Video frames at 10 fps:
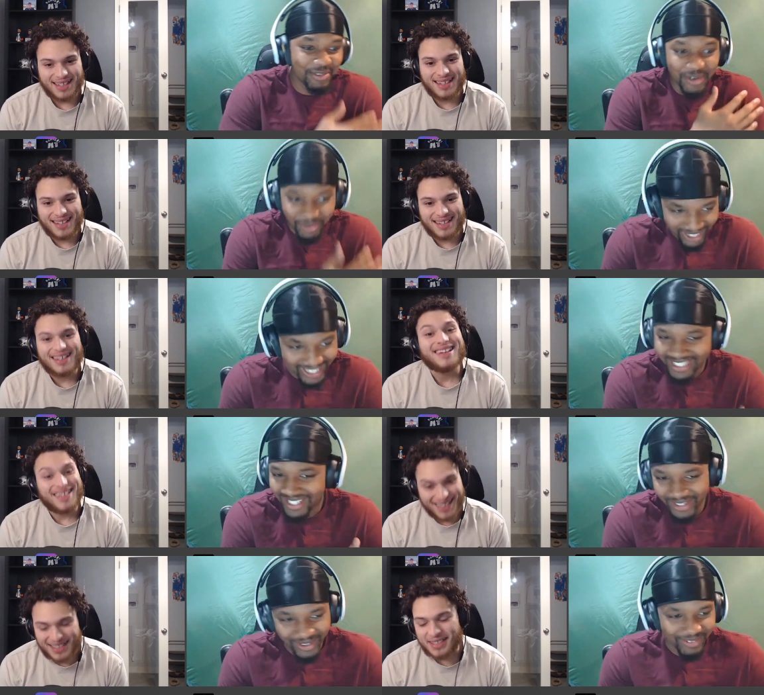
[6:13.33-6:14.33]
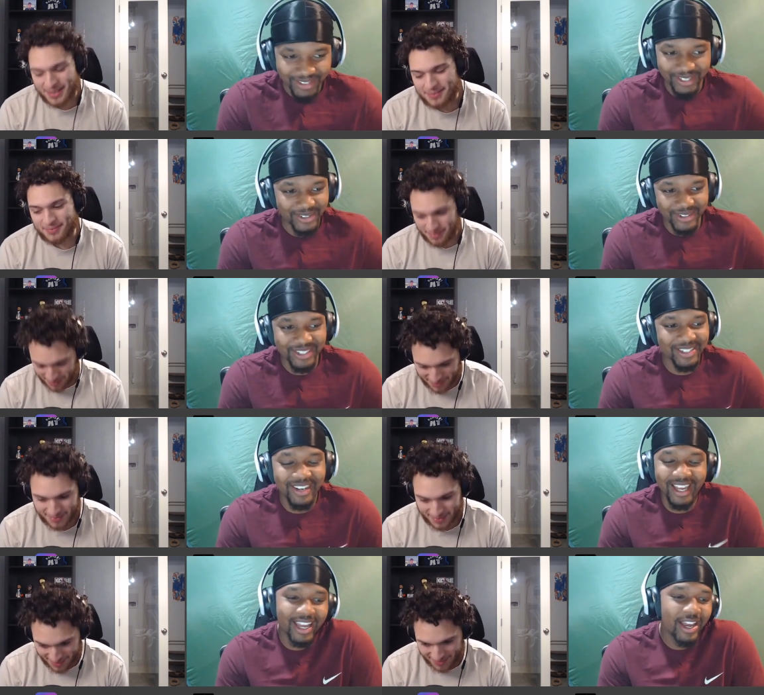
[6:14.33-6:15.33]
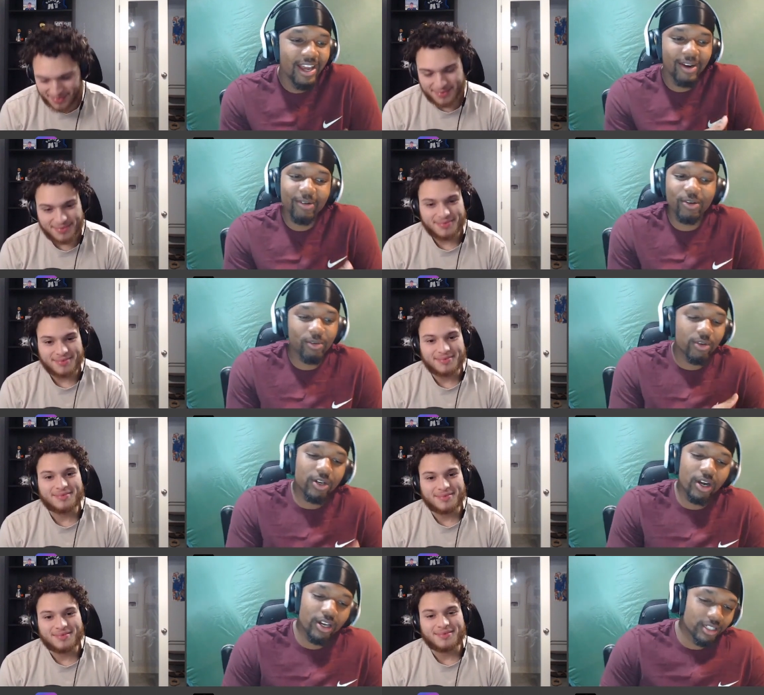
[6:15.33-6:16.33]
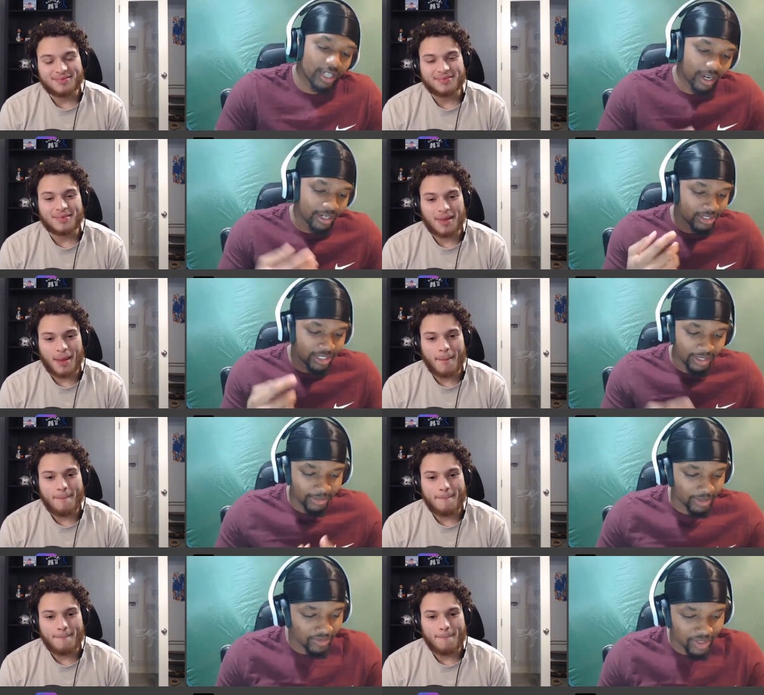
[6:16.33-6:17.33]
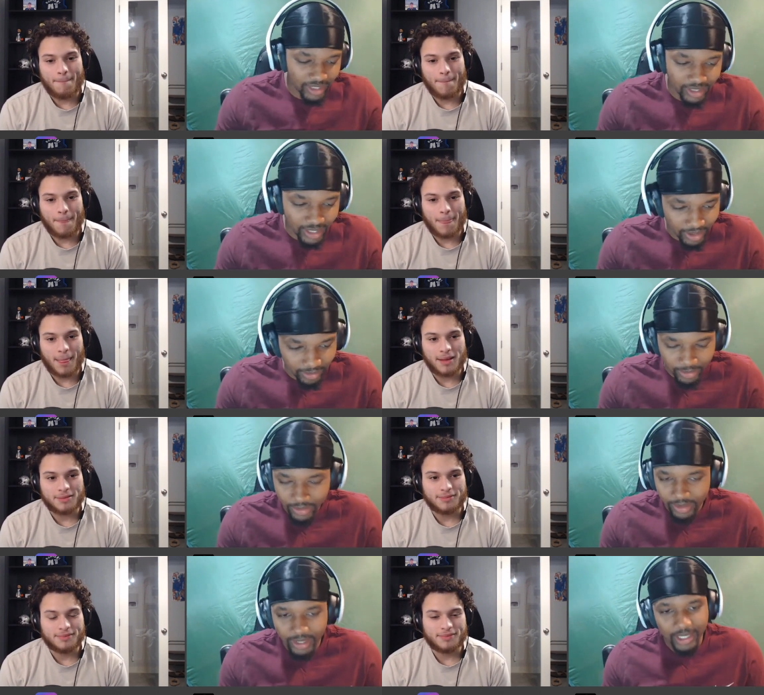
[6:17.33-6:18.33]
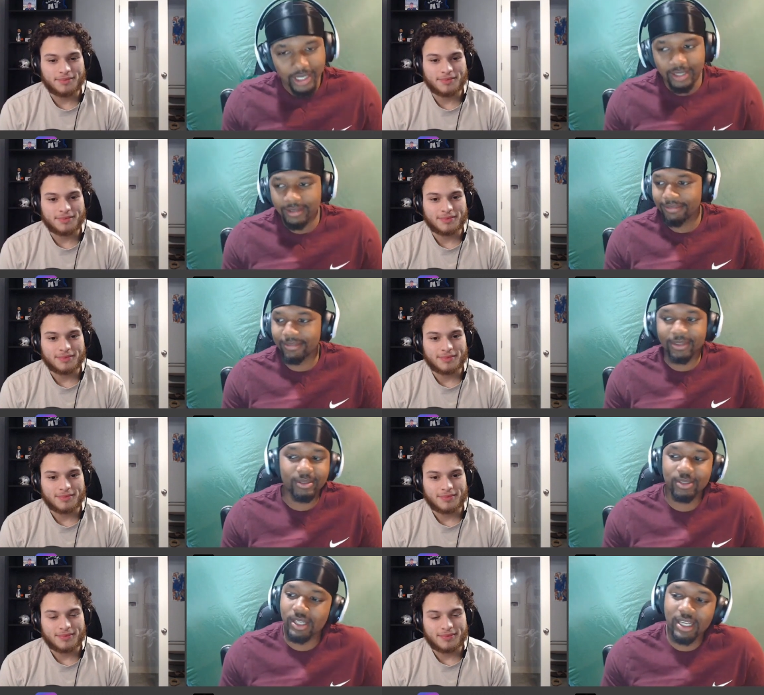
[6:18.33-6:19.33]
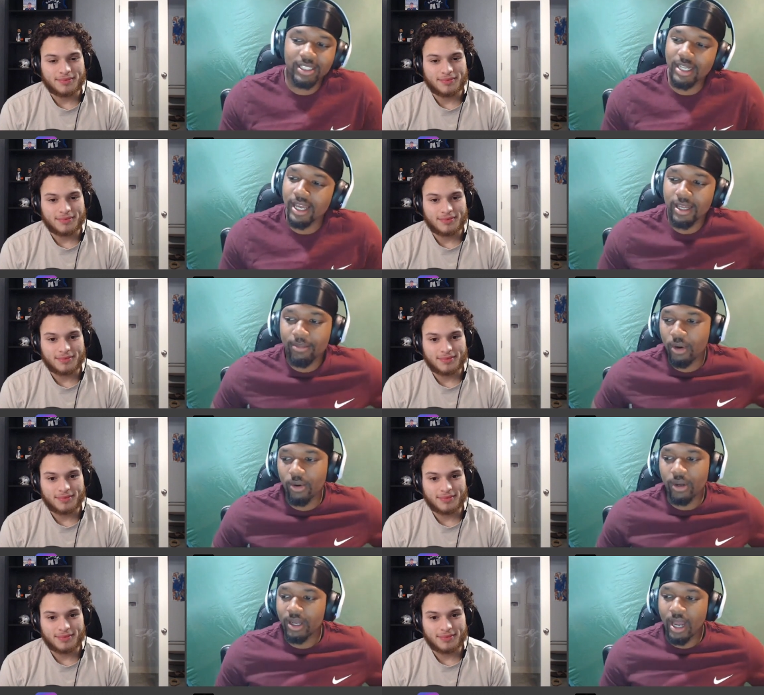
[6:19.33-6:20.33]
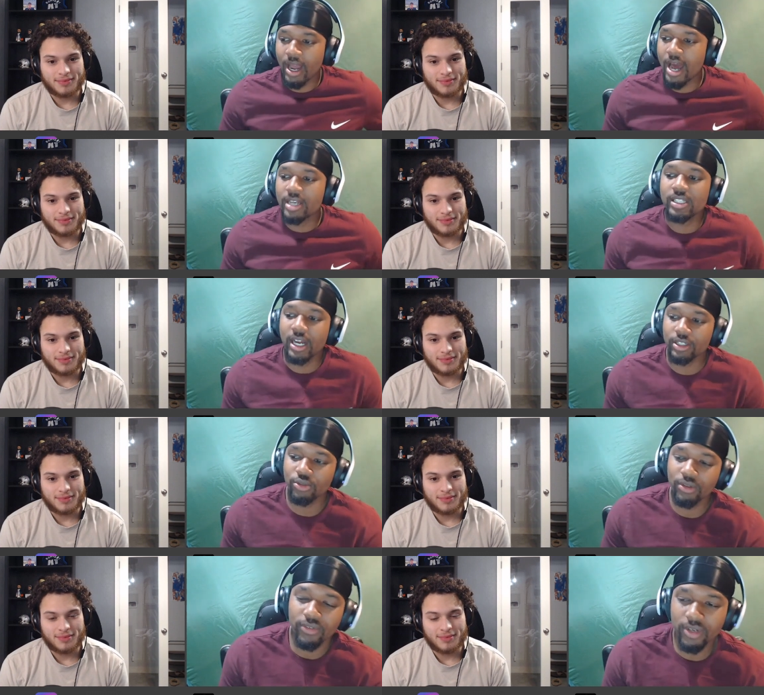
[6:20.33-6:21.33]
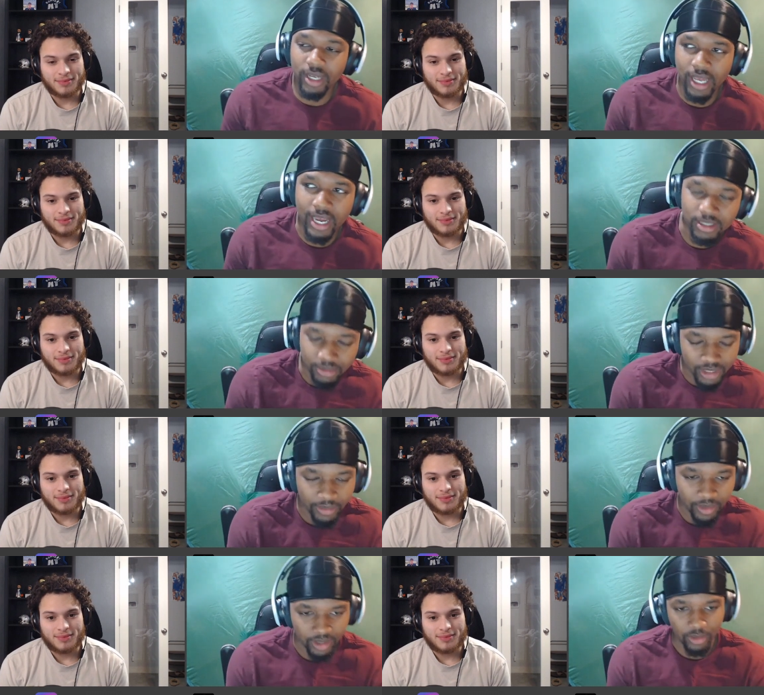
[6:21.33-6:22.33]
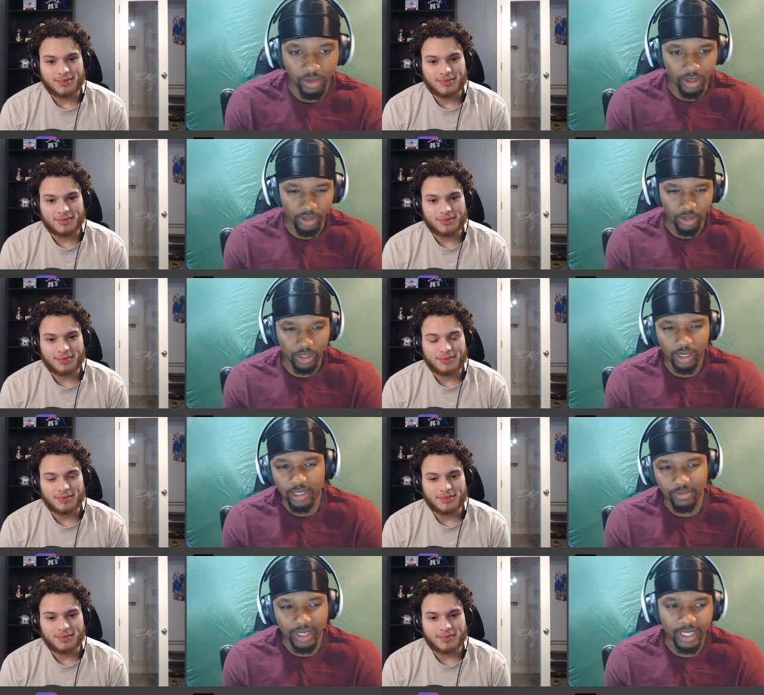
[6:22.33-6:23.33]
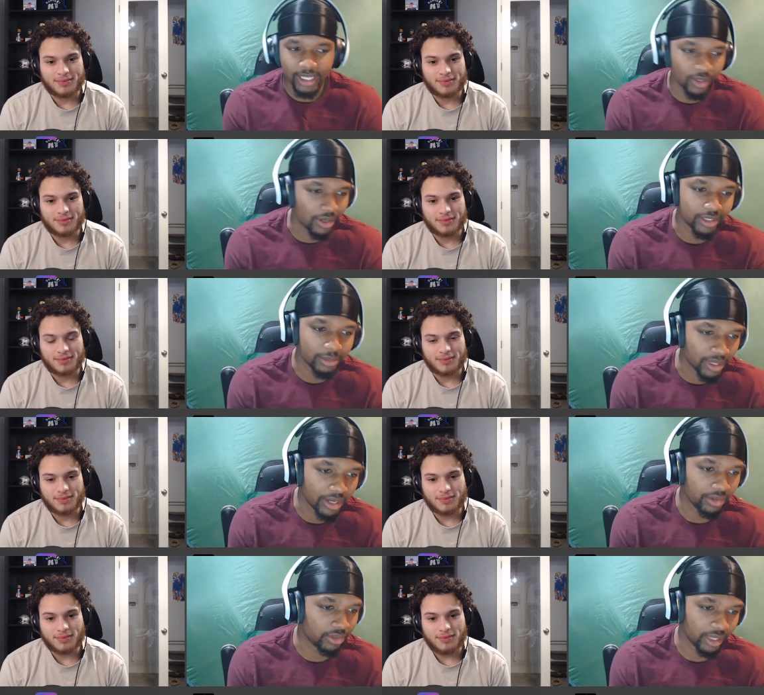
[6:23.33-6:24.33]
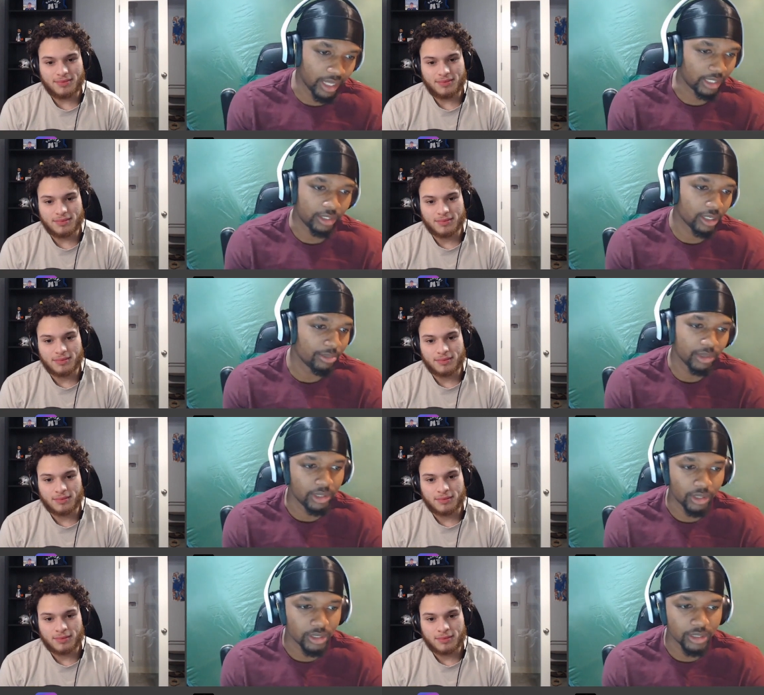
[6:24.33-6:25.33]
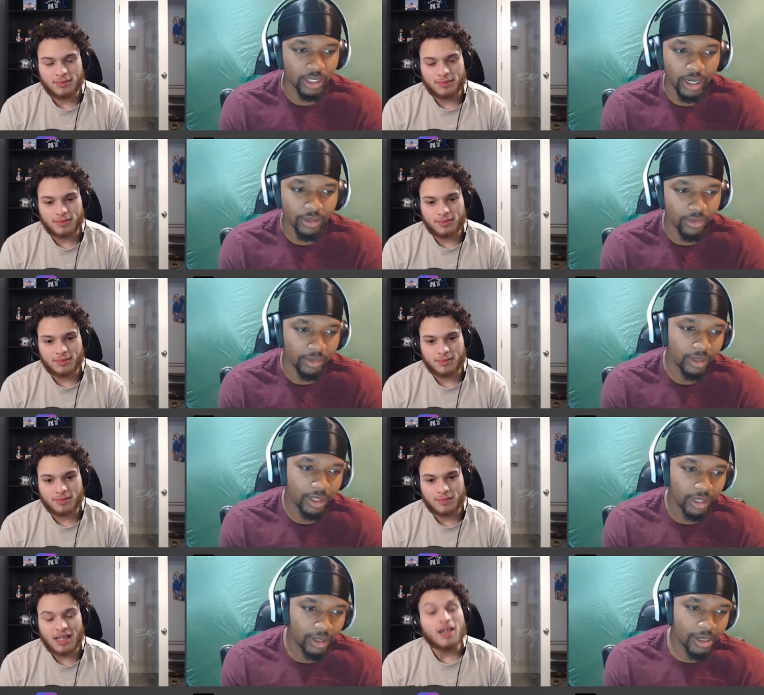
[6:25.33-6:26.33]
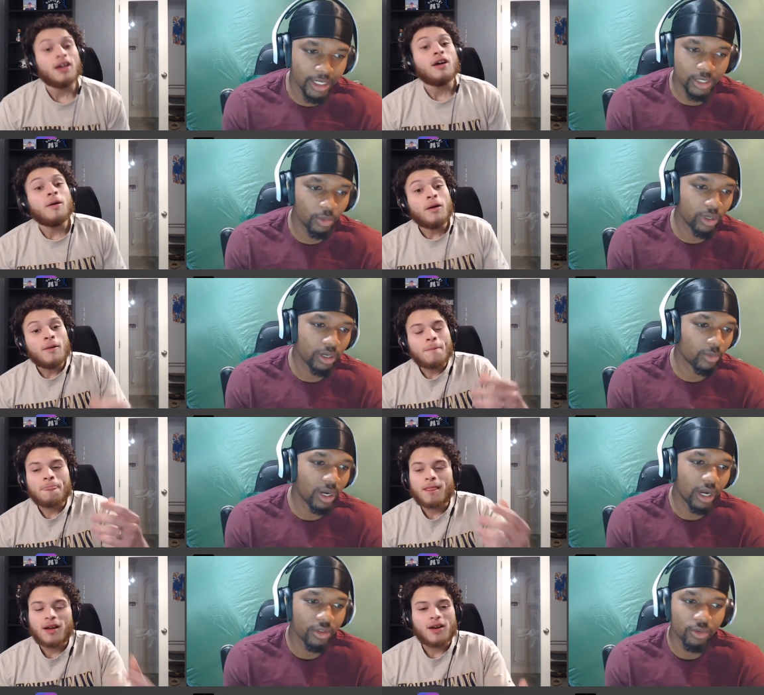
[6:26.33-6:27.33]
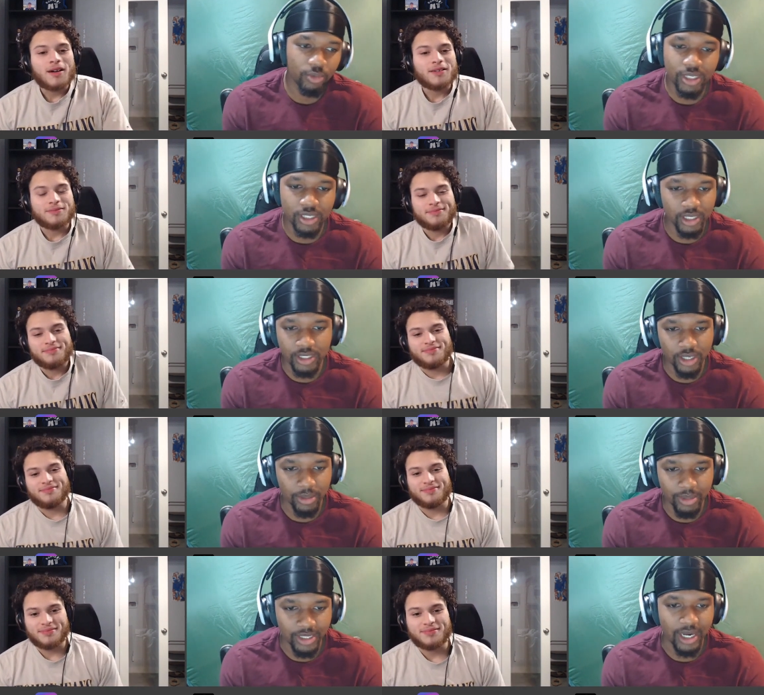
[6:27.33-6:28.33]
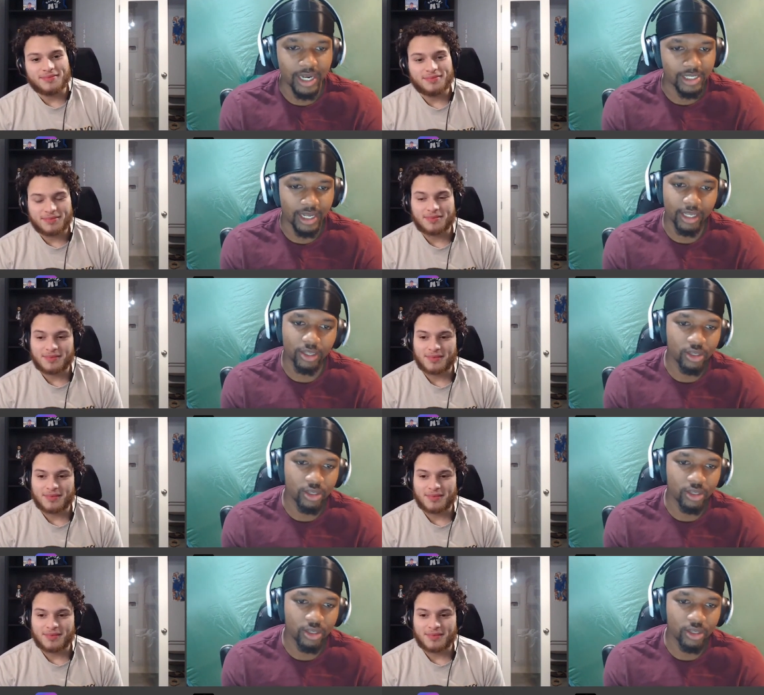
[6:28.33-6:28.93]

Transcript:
Speaker 1: crazy off the course. Like, regardless, I understand the defense is terrible. It's like, bro, I, honestly, I truly feel like it has to be something along the lines of like he lost the players and like completely lost the locker room. Because the what other reason is there besides like